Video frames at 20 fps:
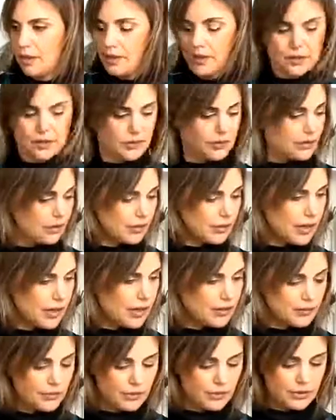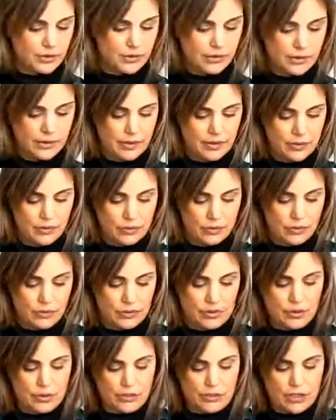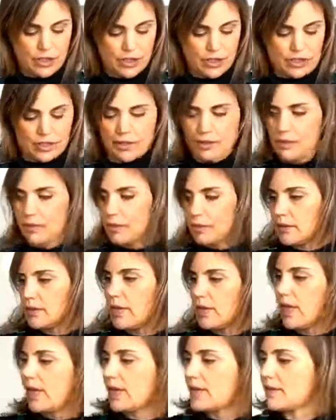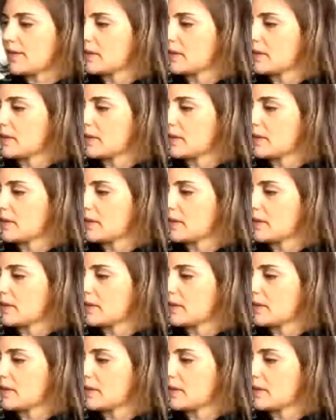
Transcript: So I'm just going to eject these little guys and